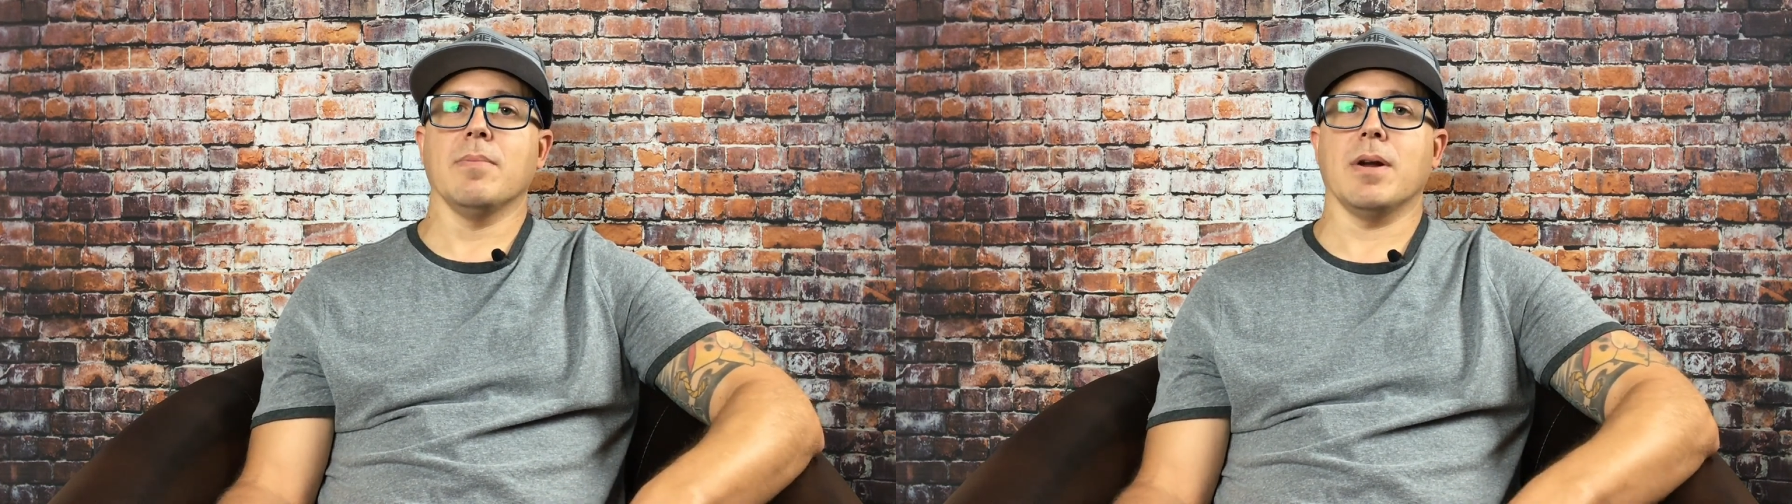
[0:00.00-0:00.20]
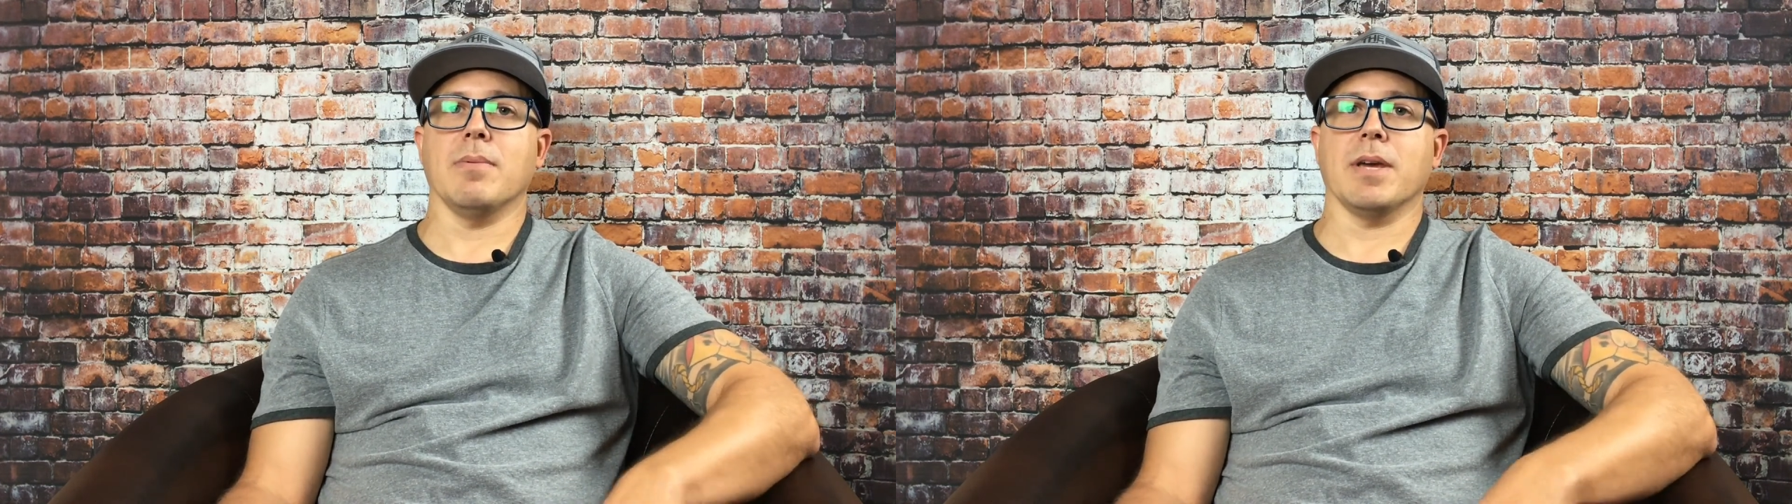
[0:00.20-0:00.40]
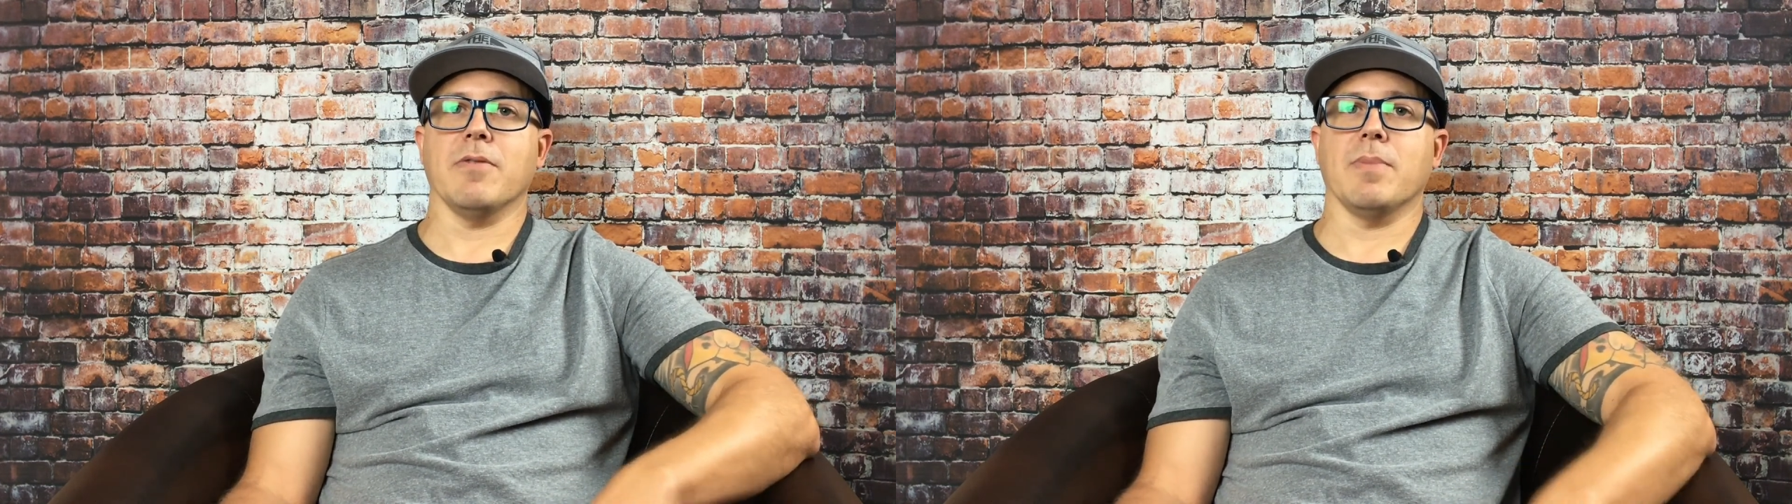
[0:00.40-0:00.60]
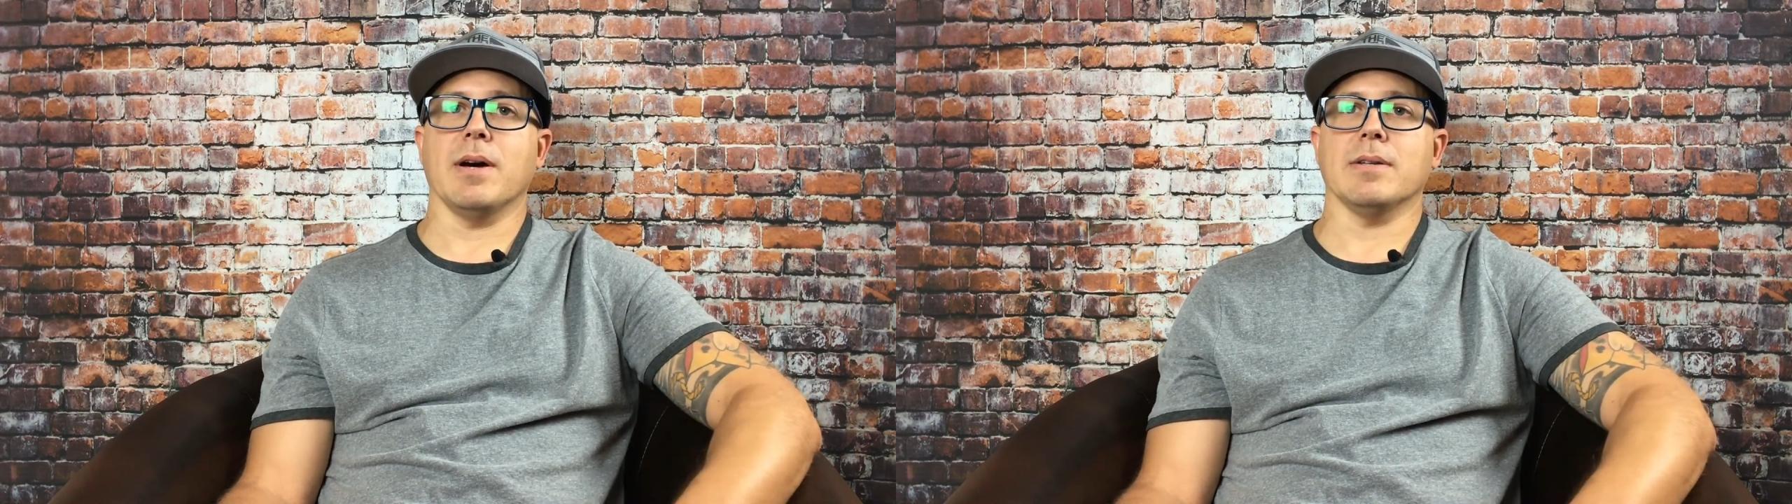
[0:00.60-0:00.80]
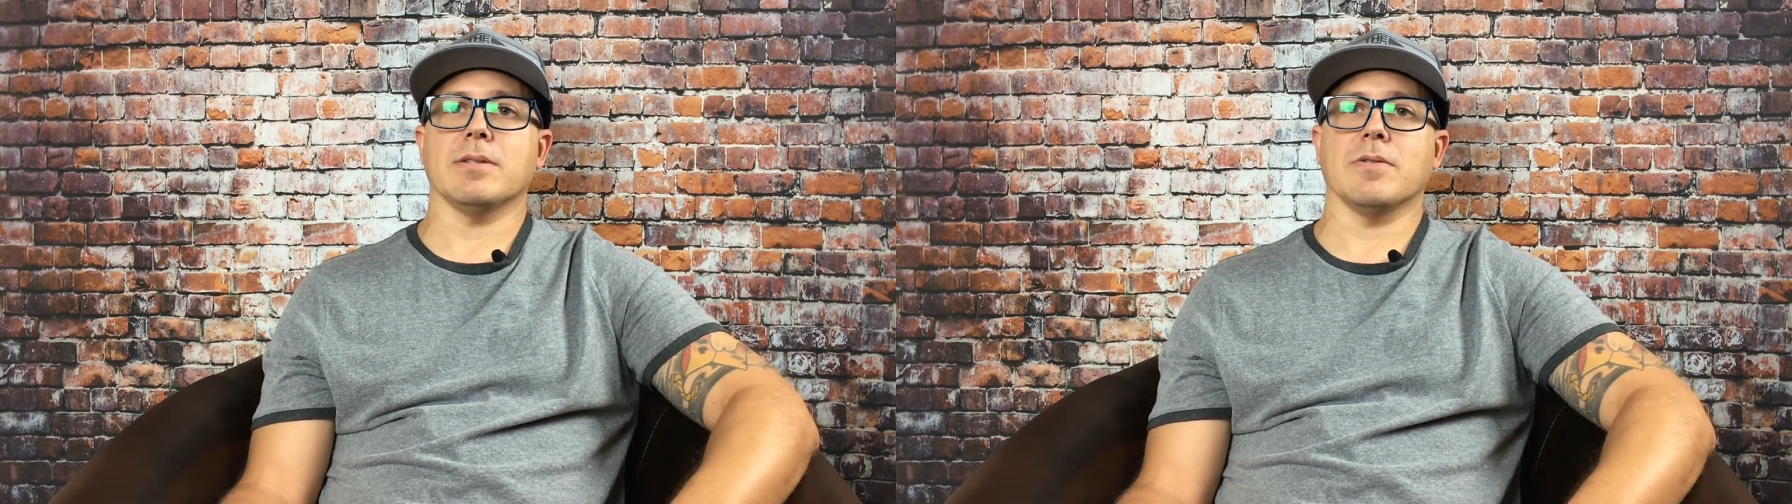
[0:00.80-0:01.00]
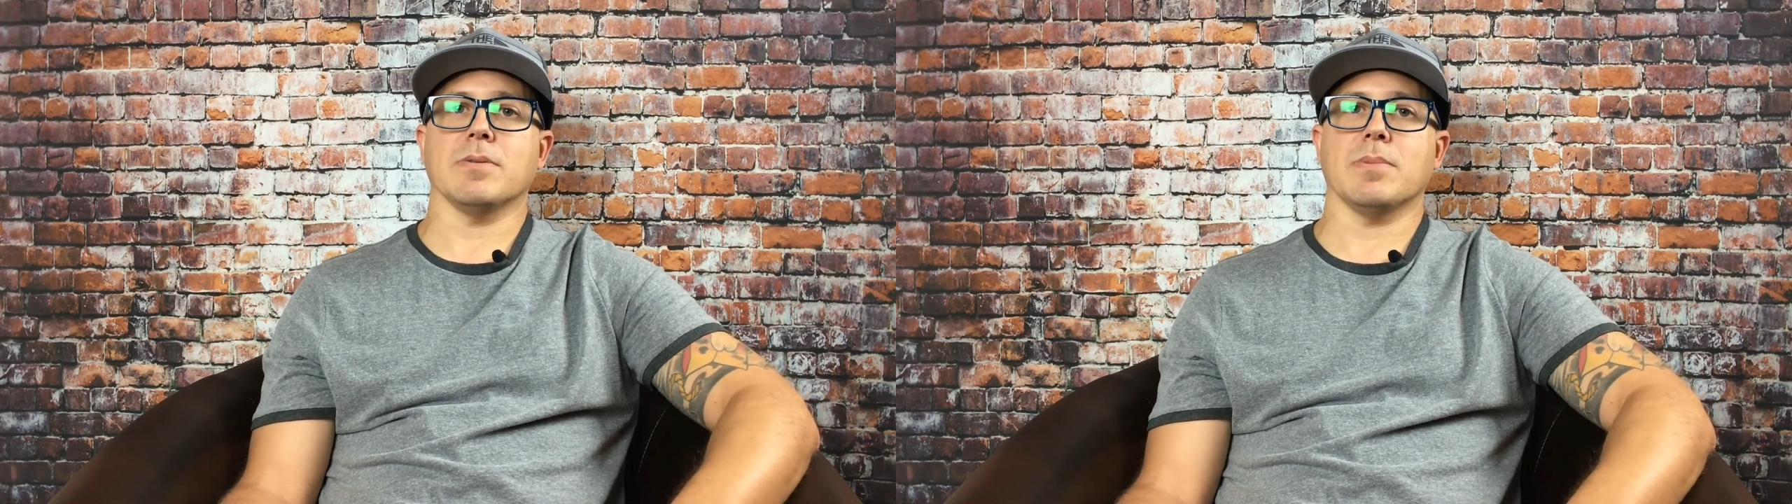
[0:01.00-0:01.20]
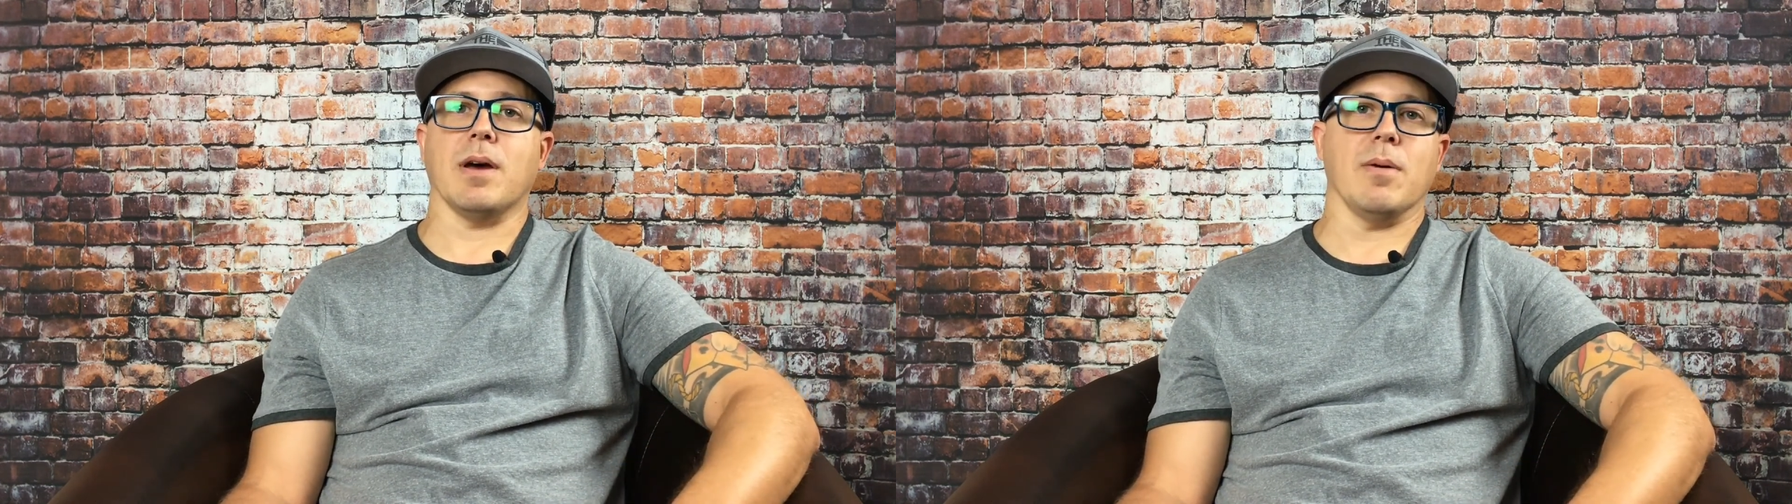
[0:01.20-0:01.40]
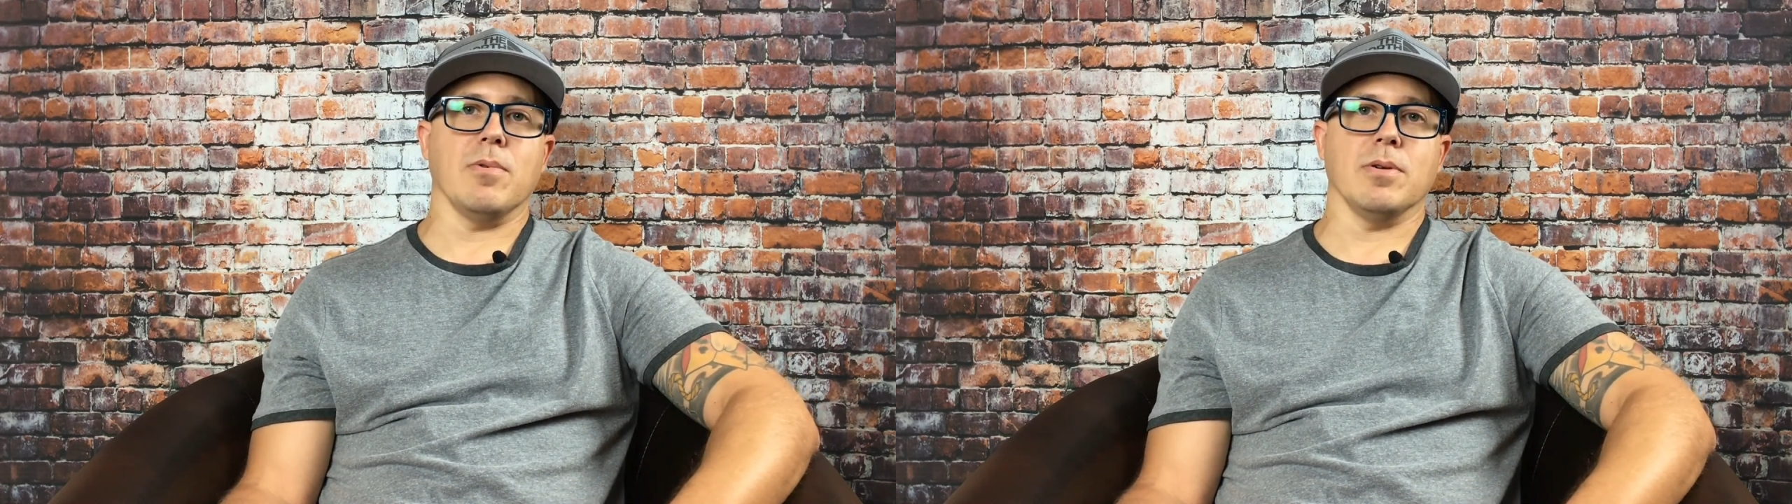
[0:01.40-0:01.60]
but I'm gonna give myself some
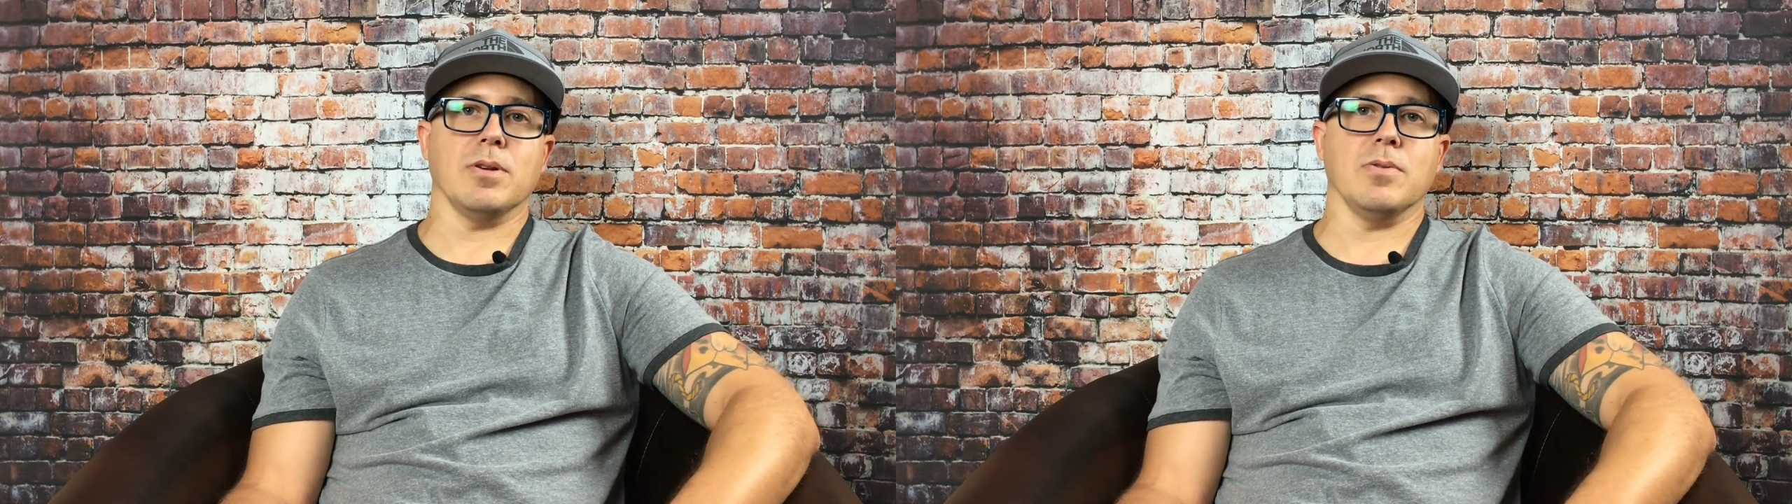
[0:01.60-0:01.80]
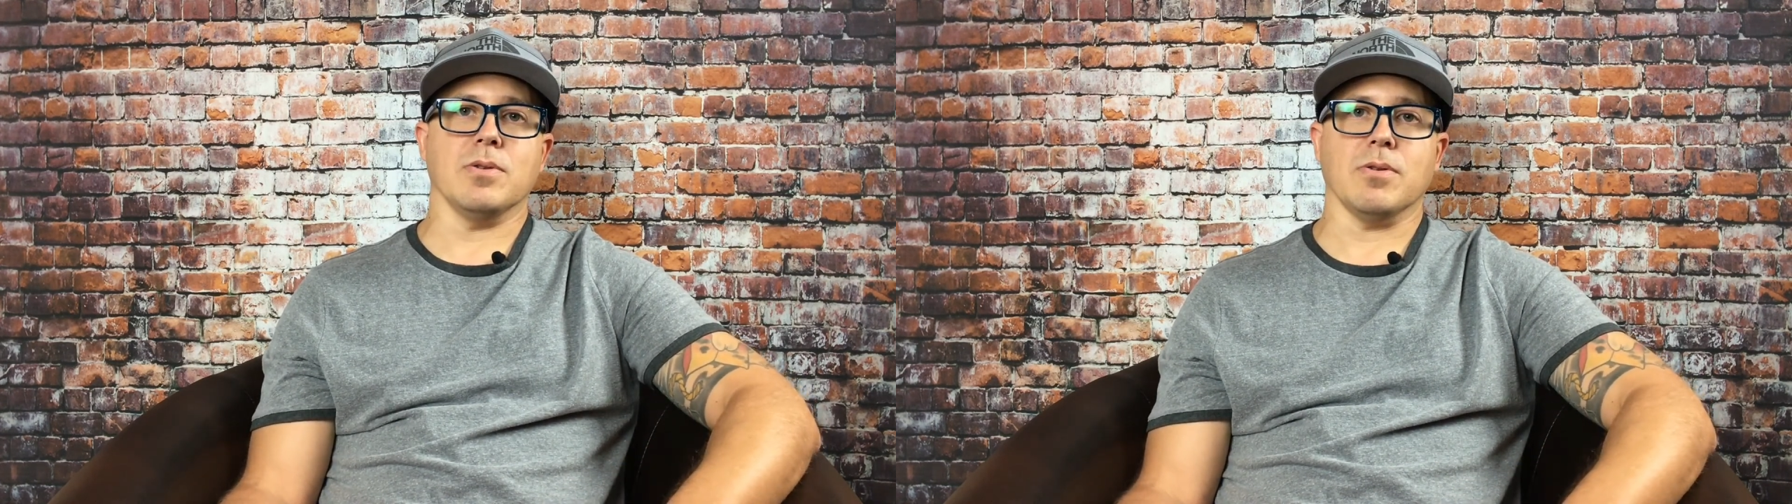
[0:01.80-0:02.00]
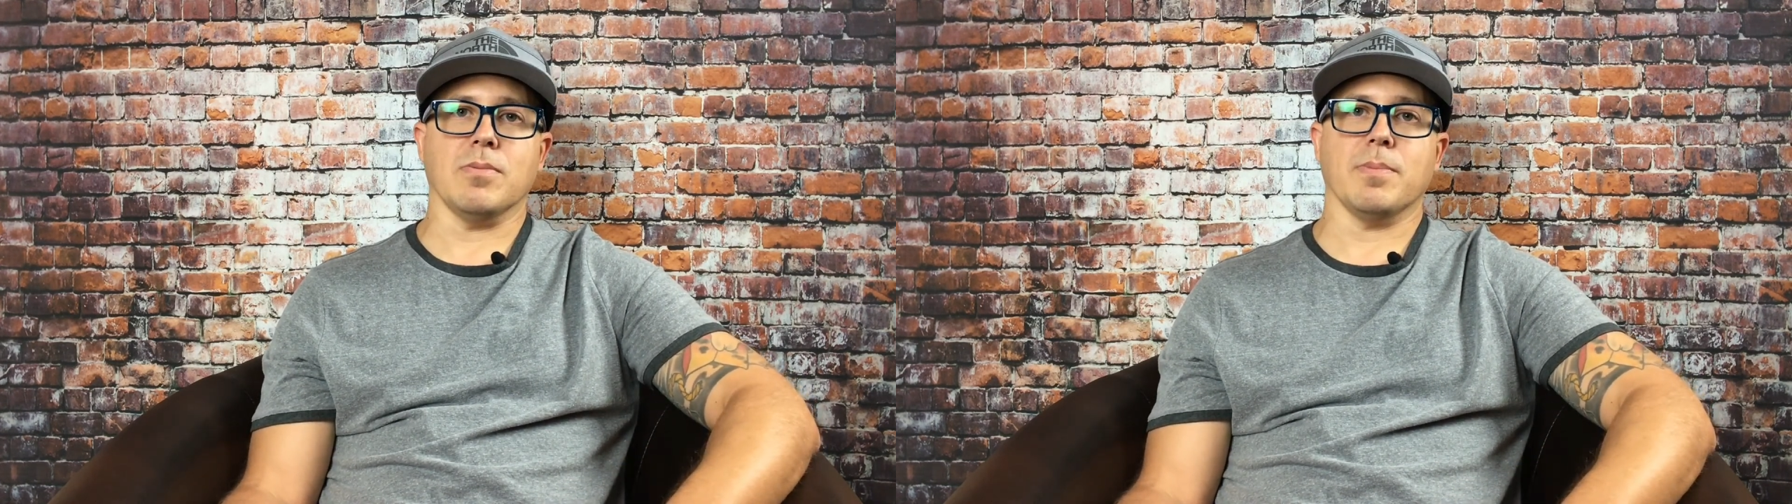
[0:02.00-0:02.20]
time on YouTube.